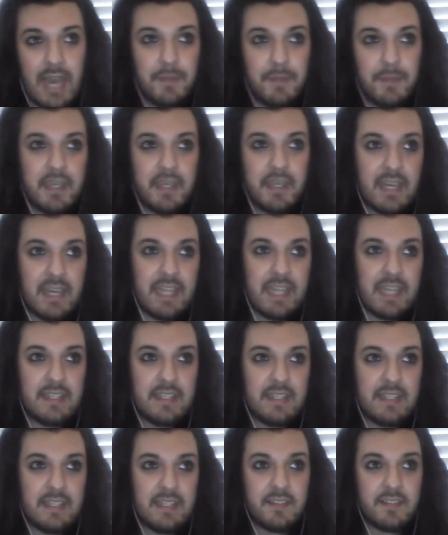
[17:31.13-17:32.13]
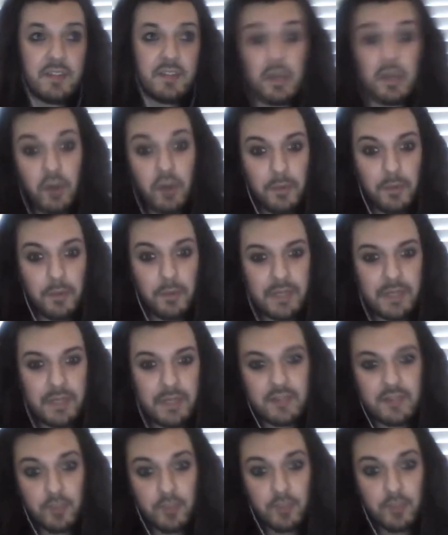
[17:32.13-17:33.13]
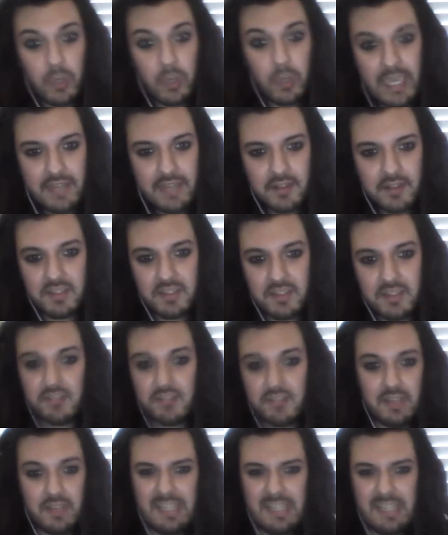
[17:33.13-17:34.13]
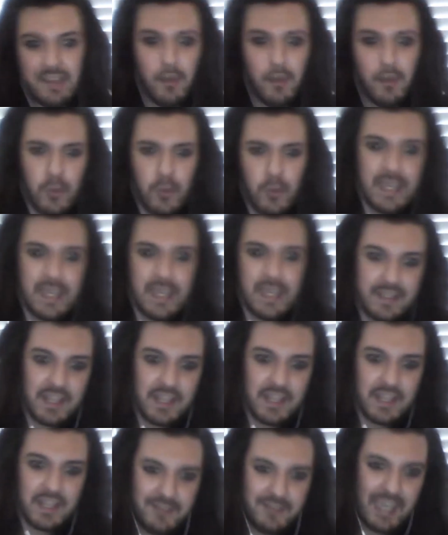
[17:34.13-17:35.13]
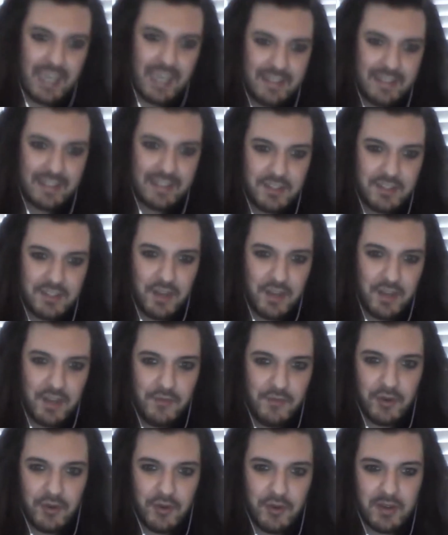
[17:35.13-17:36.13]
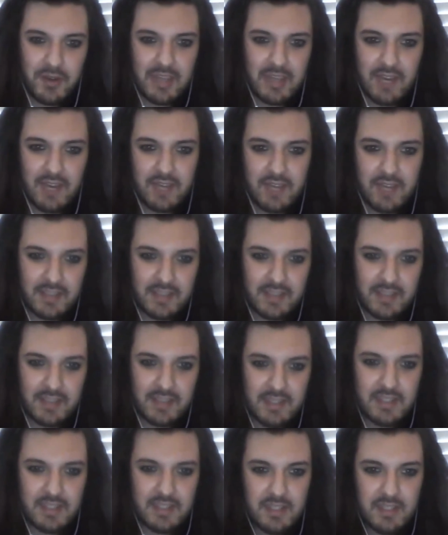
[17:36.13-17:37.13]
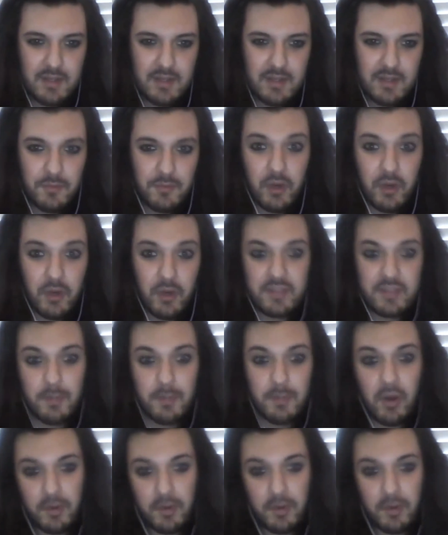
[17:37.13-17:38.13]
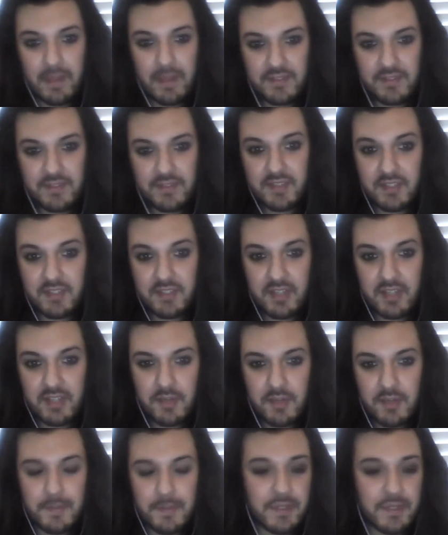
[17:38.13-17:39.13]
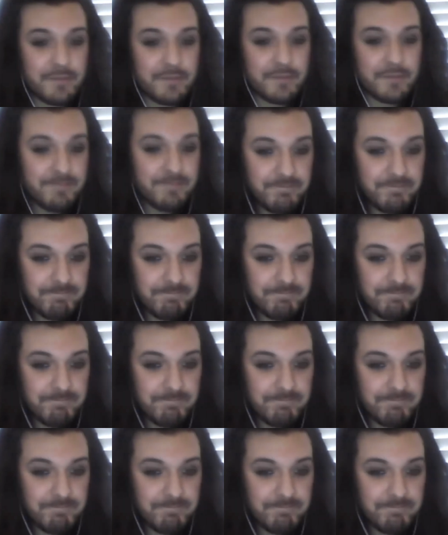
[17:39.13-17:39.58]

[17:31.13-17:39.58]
happier endings and not being as weird, because it is a weird kind of ending, you know, for kind of like, what is a blockbuster, you know, but...